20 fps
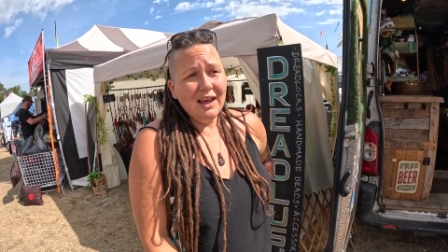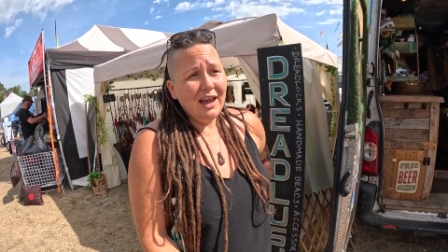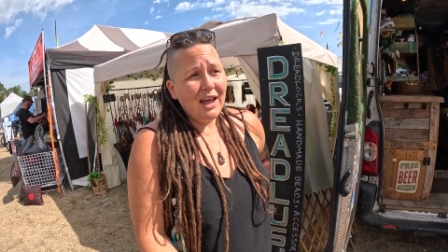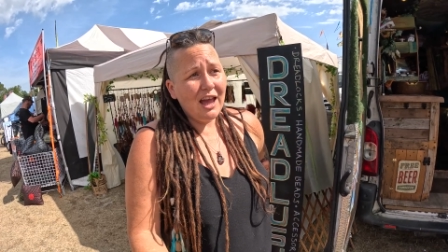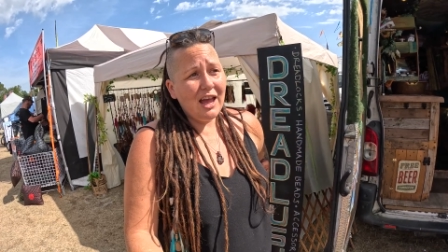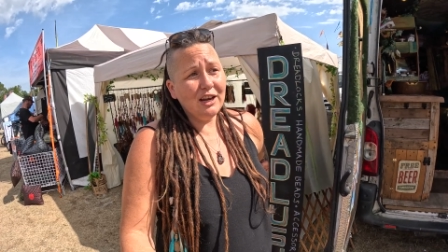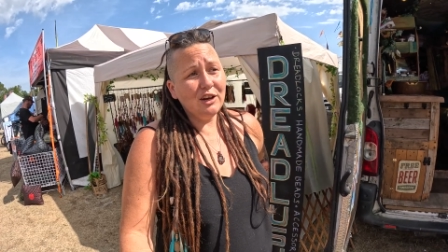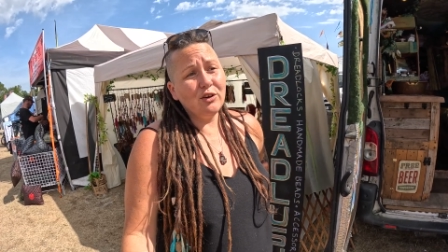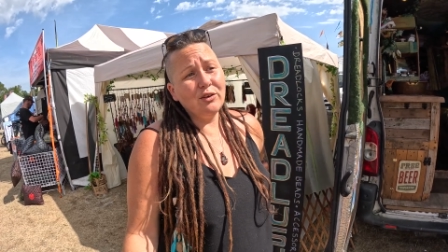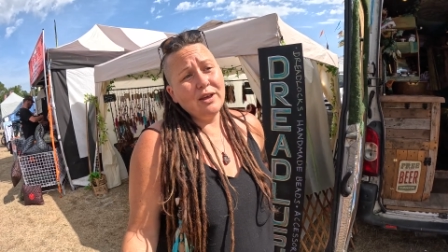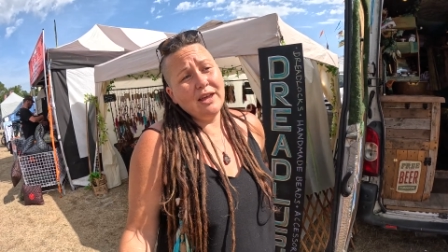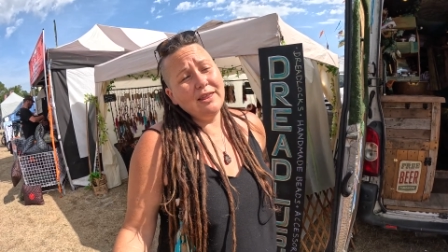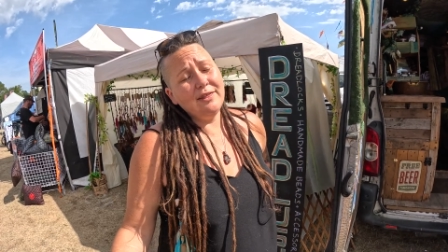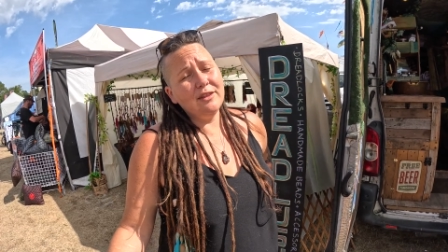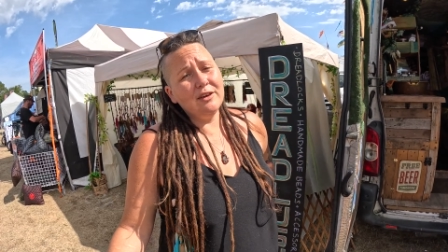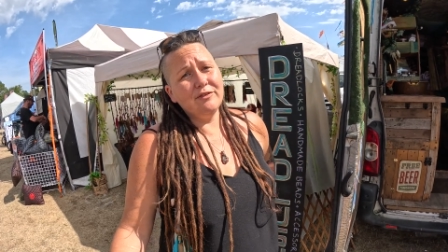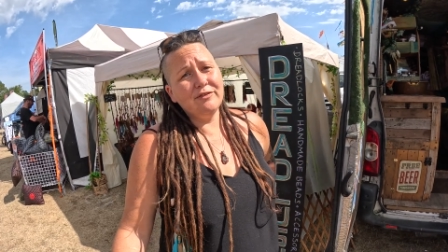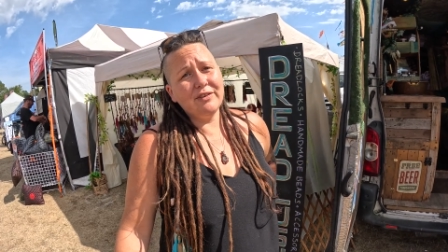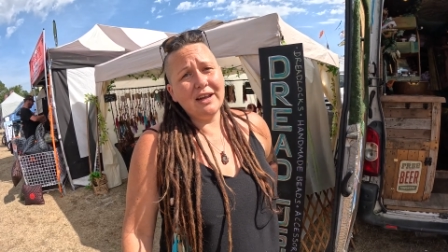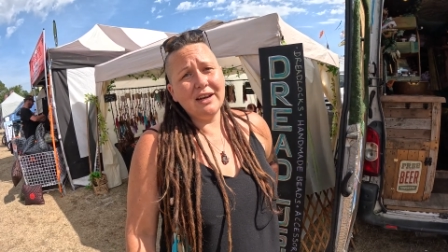and in
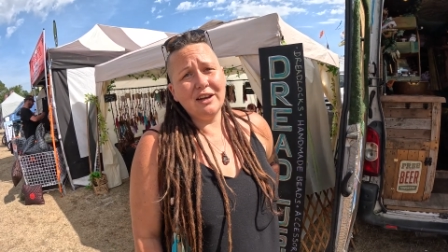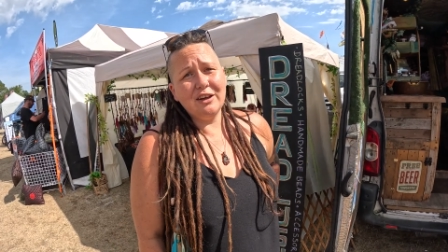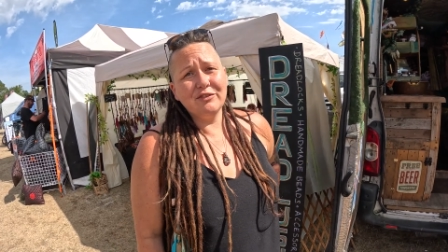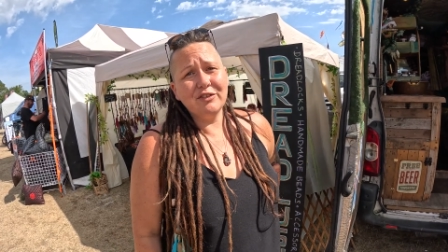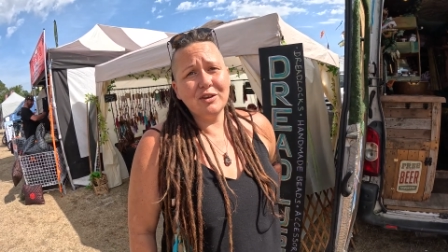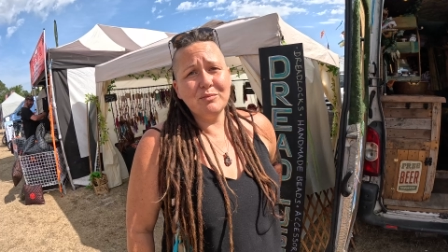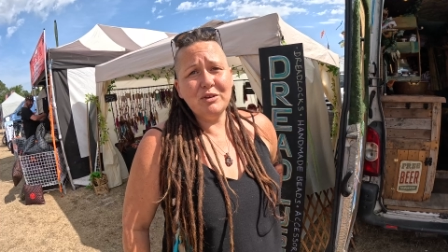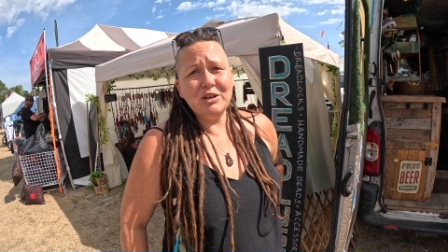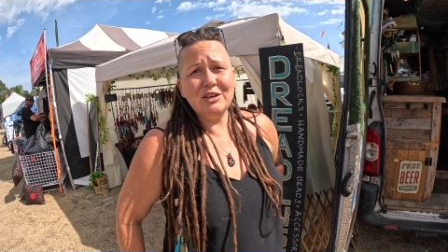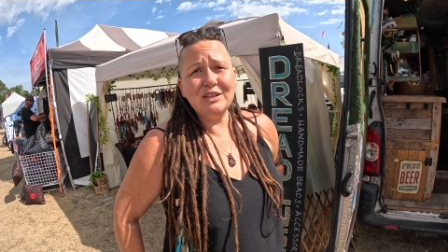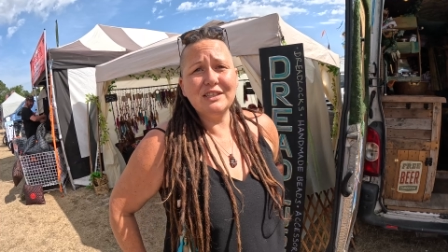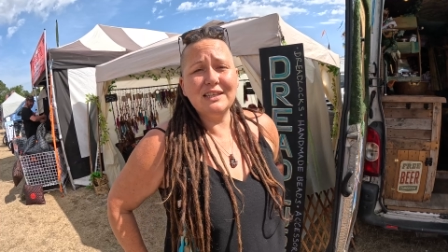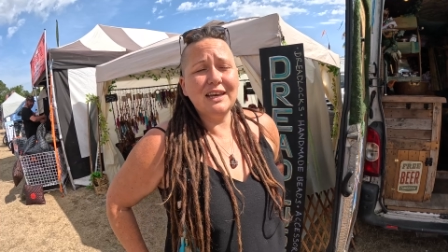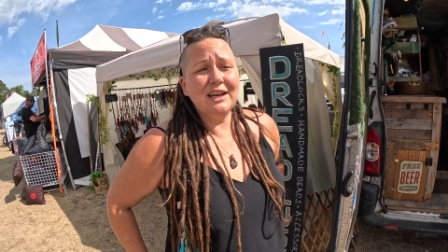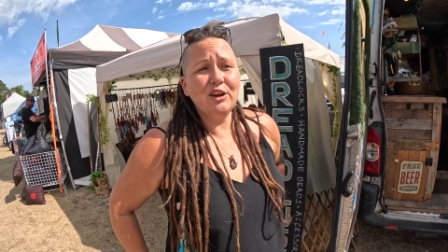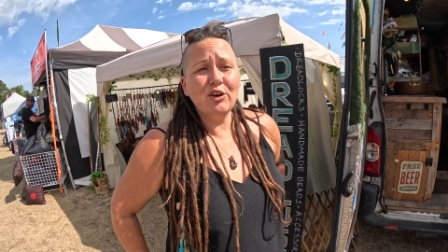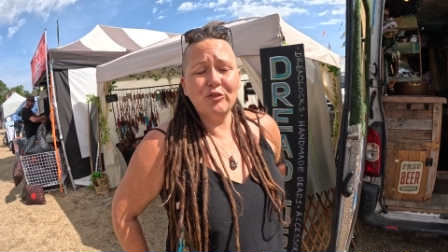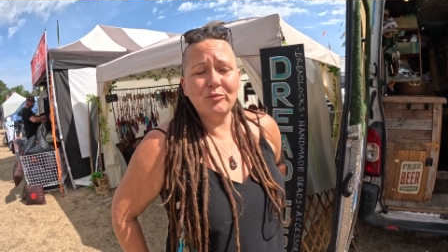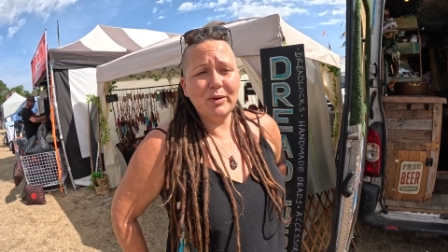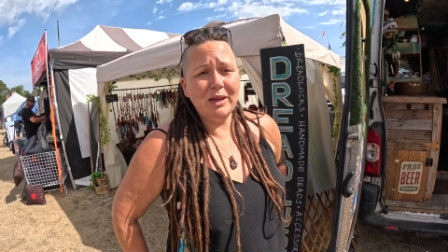the van life community a
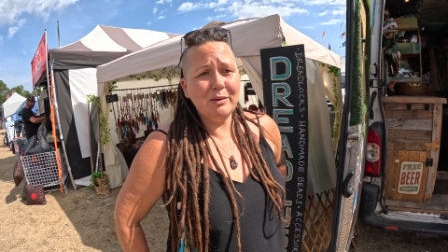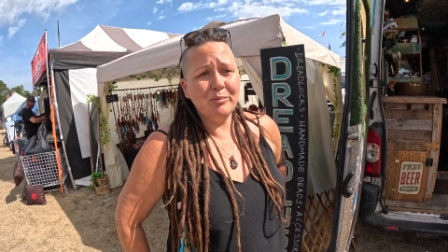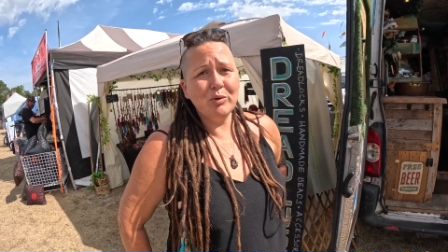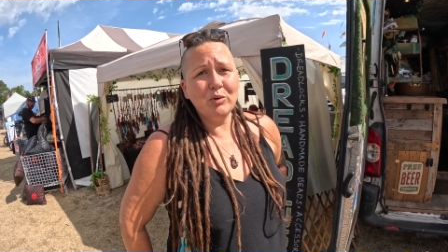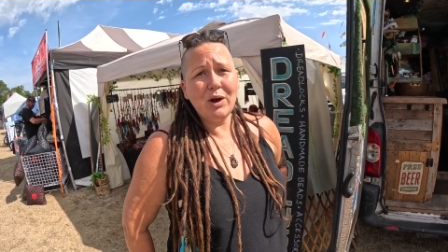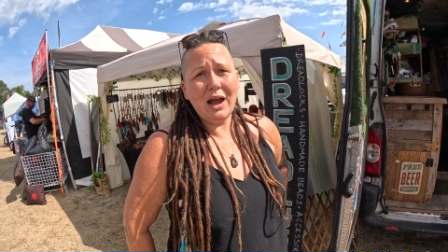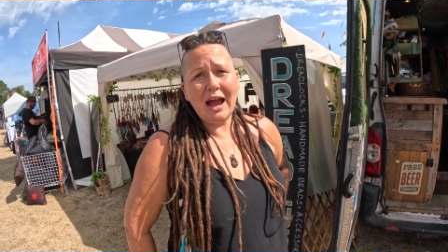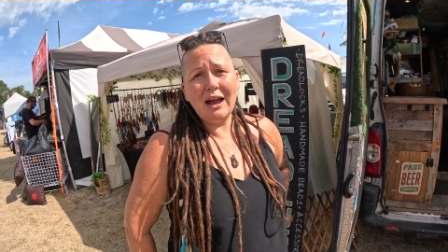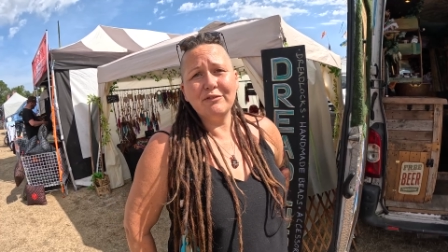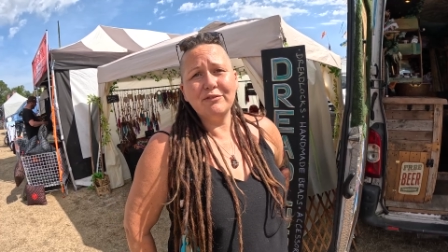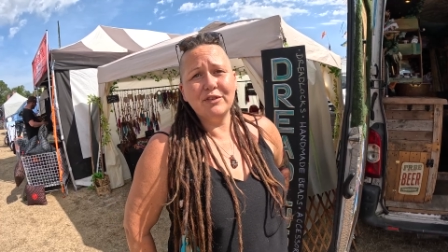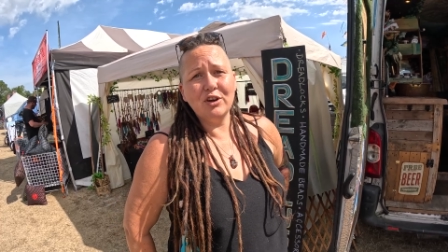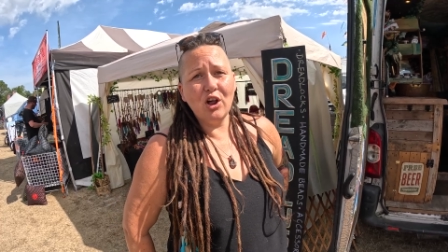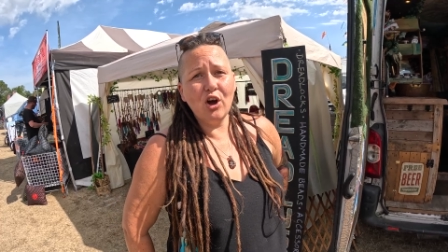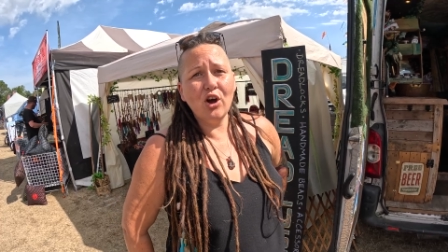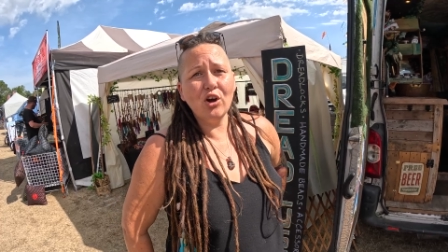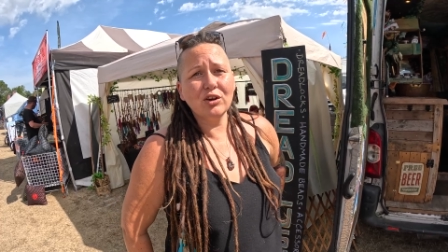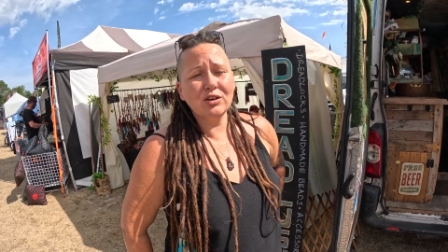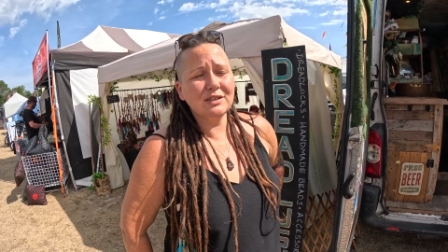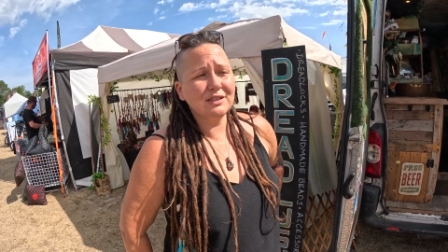lot of people have
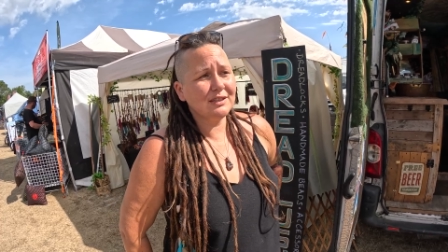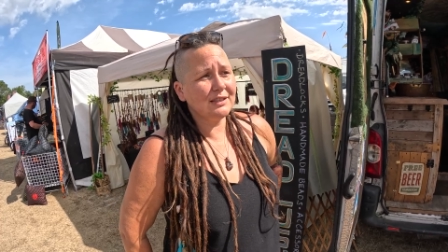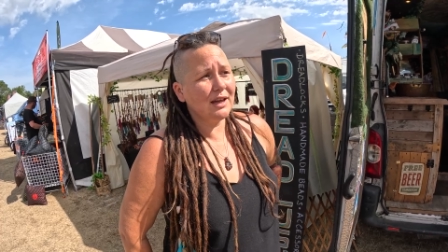locks,